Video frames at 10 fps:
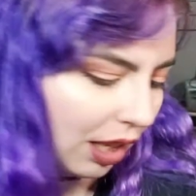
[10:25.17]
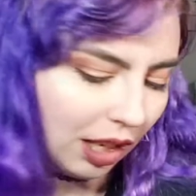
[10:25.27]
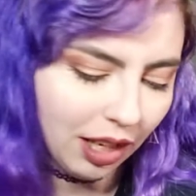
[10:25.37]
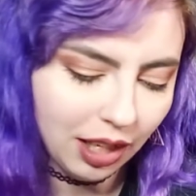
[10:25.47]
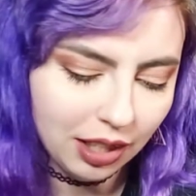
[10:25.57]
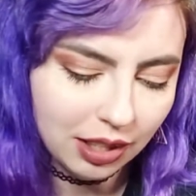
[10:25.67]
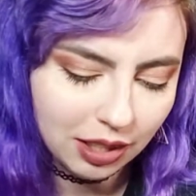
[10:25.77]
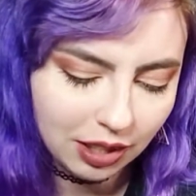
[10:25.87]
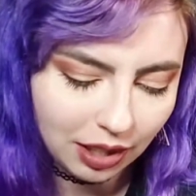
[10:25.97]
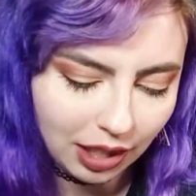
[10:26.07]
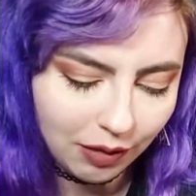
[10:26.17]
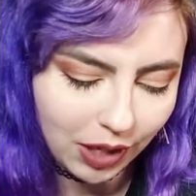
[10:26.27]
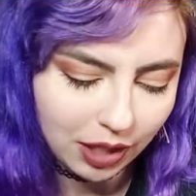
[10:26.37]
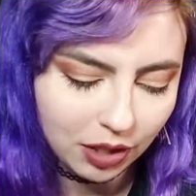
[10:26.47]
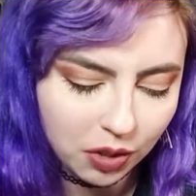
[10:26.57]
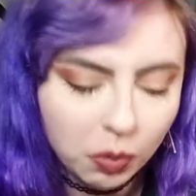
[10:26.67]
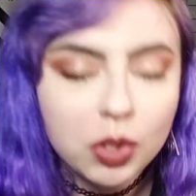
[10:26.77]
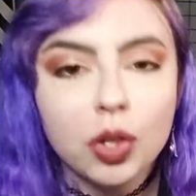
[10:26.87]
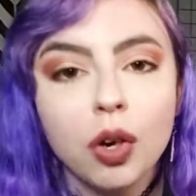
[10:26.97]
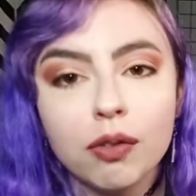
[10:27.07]
And I've had to switch
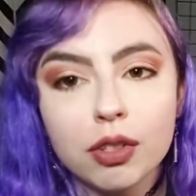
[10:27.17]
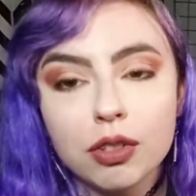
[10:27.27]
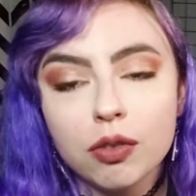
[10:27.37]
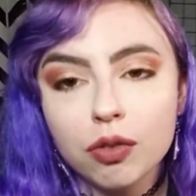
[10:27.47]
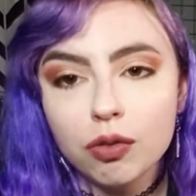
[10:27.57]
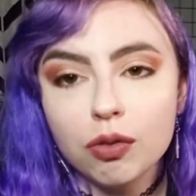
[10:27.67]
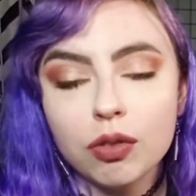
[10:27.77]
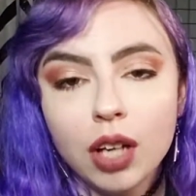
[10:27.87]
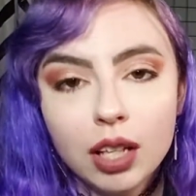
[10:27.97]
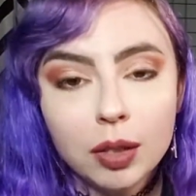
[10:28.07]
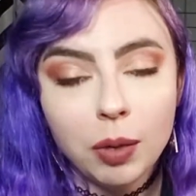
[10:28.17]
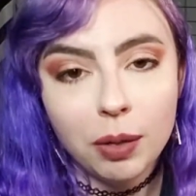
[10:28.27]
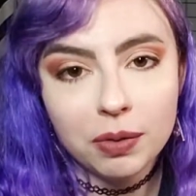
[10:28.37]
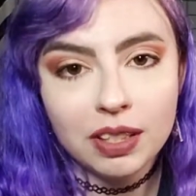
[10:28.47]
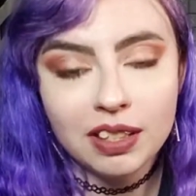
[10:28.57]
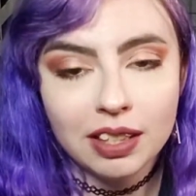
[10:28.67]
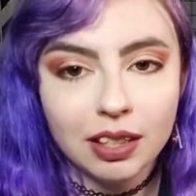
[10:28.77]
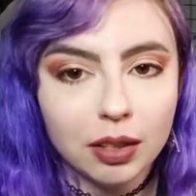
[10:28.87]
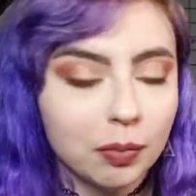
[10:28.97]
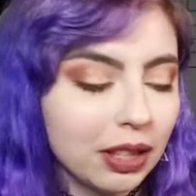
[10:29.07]
over to ColourPop's
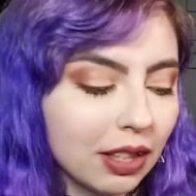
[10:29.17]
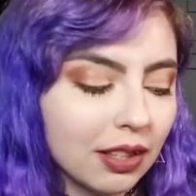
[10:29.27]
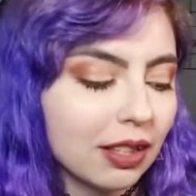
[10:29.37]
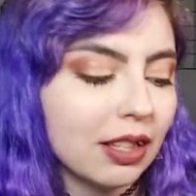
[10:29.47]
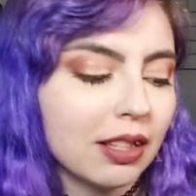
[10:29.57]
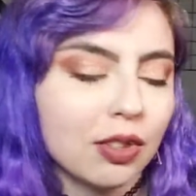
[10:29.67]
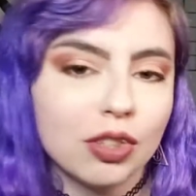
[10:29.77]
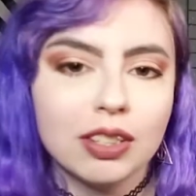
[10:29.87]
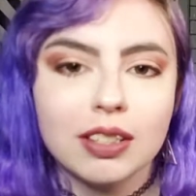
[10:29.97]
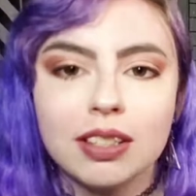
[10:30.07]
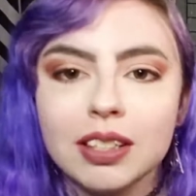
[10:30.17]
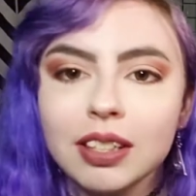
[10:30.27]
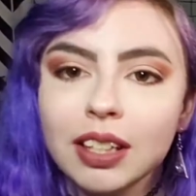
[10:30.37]
concealer because this just,